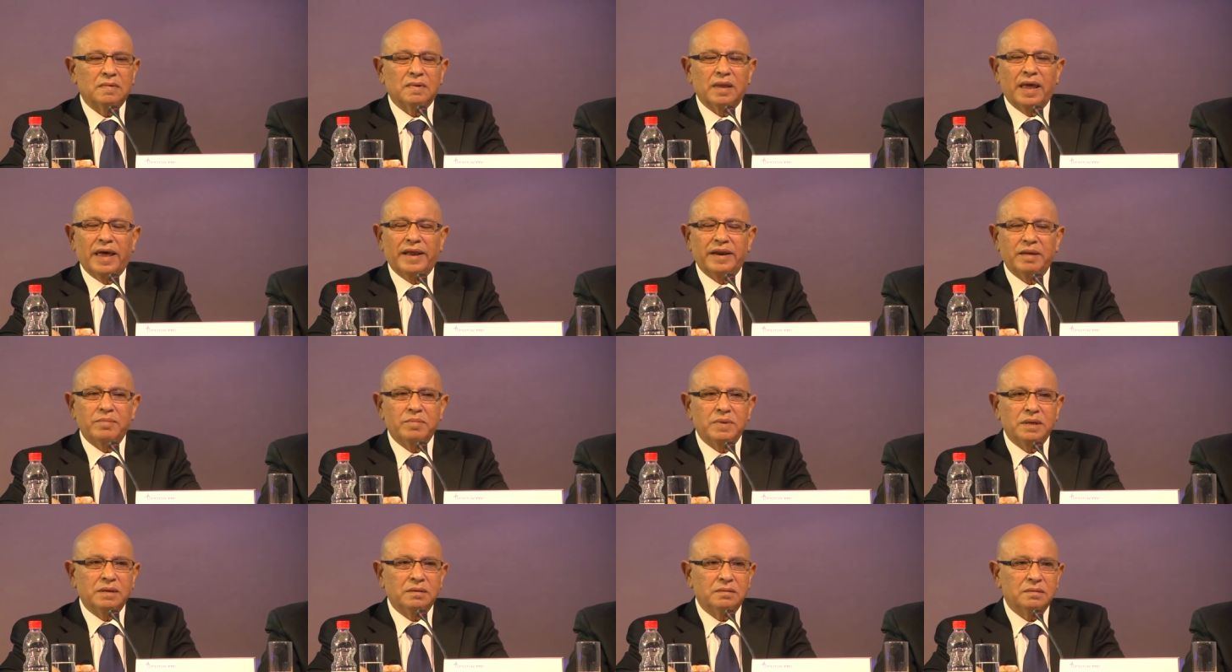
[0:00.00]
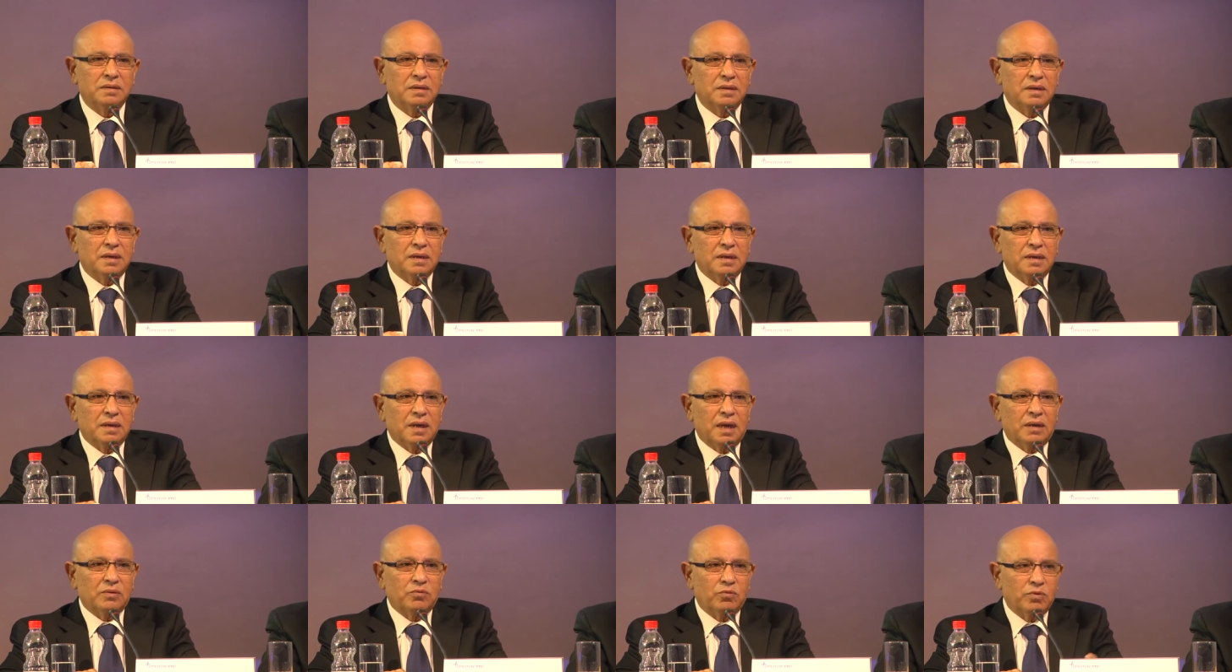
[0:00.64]
enemy,
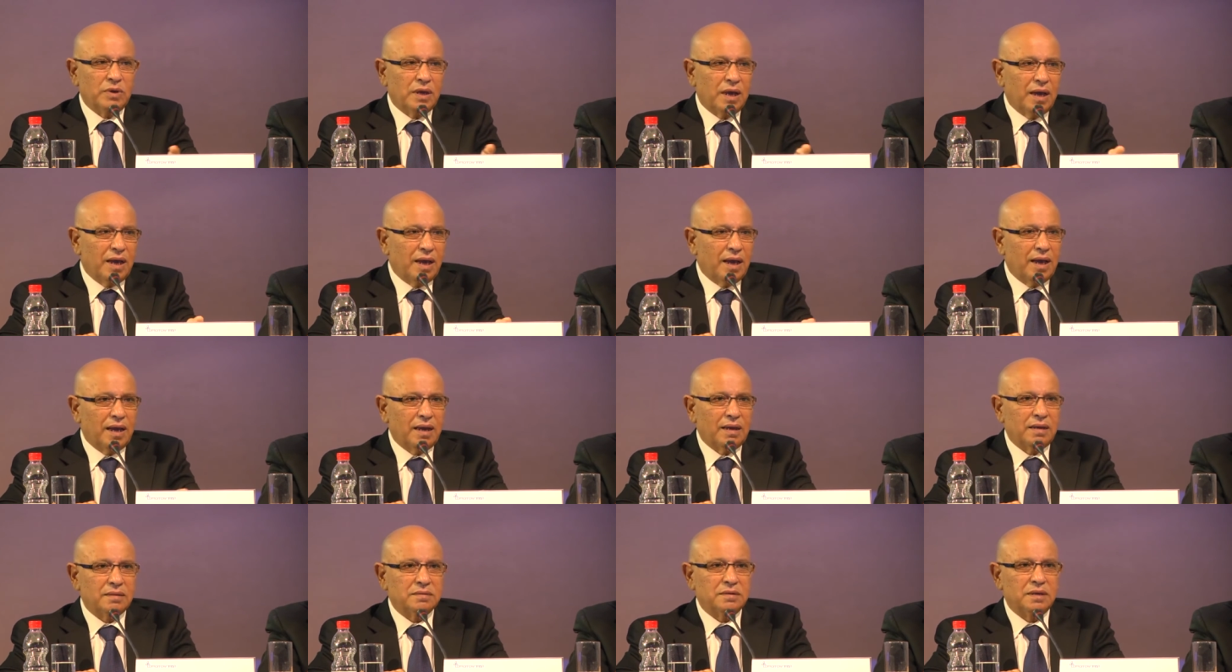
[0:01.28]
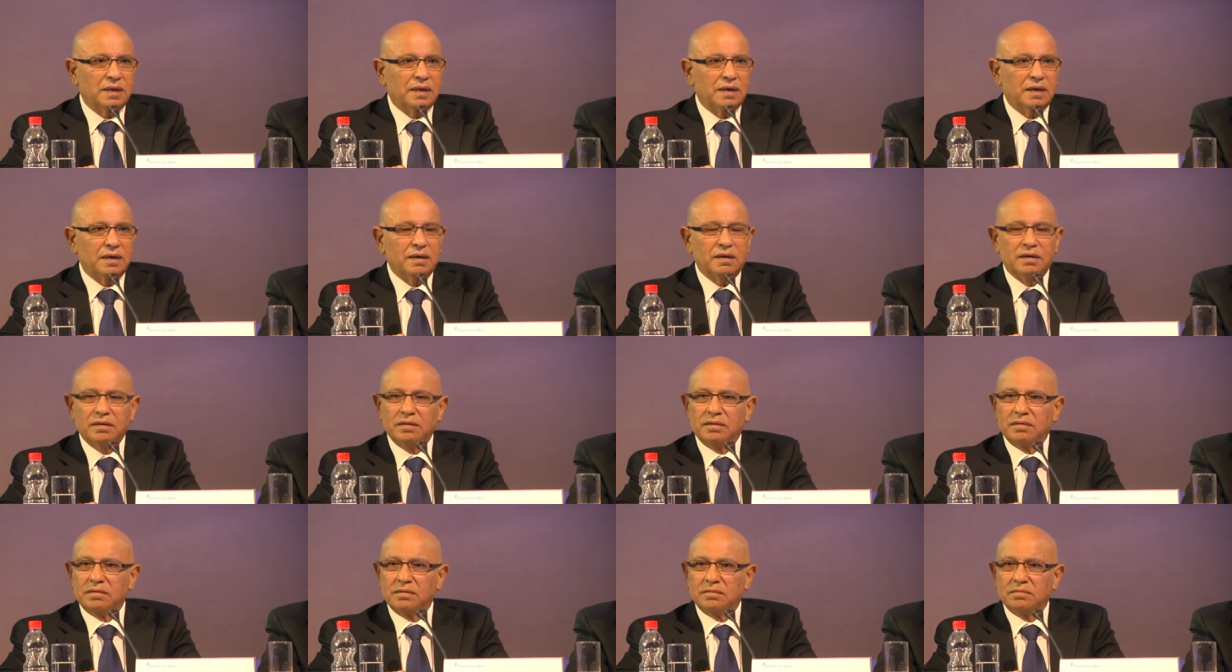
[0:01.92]
and we are
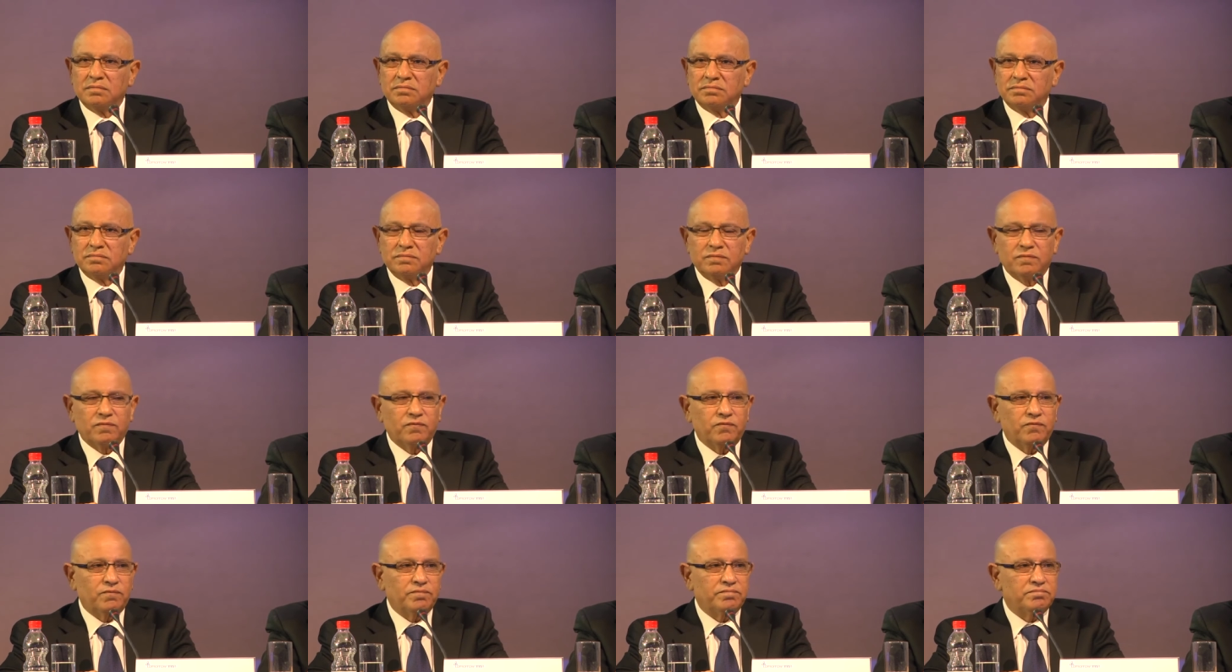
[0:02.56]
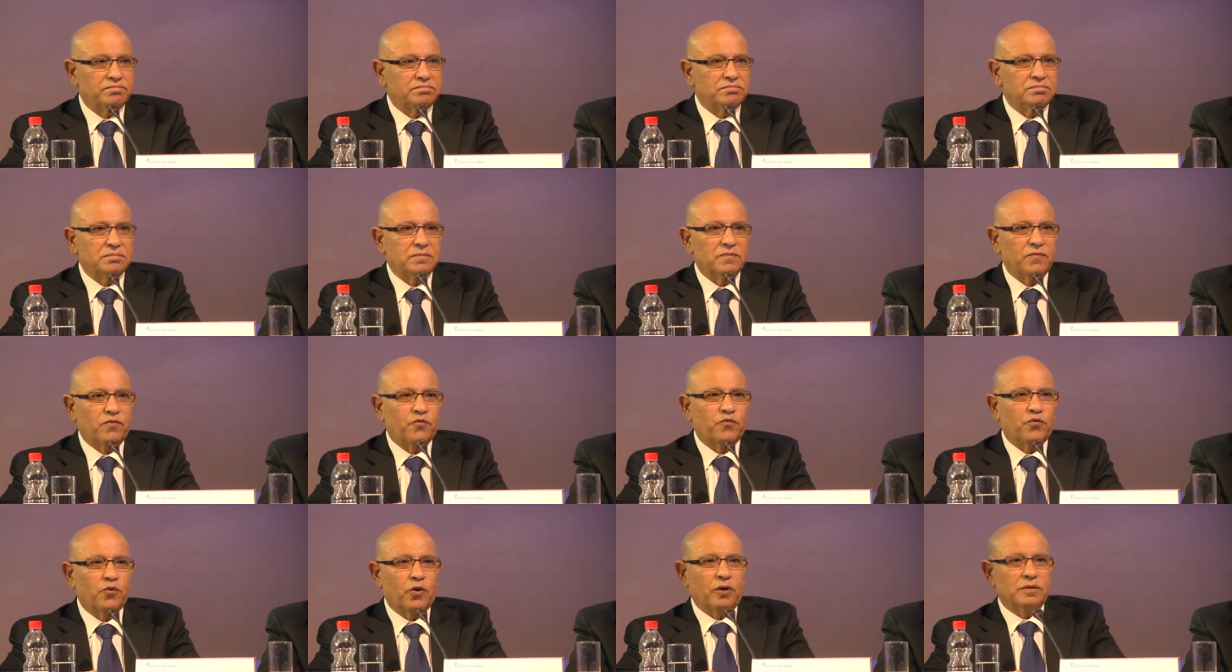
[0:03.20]
the
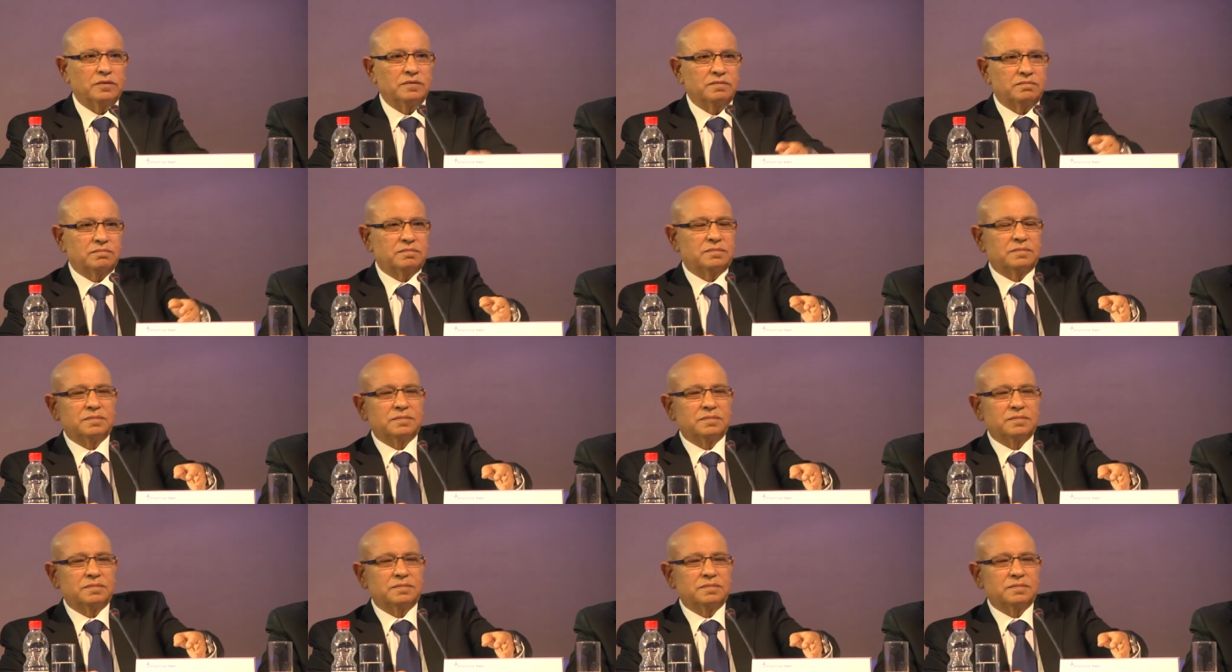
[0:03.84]
front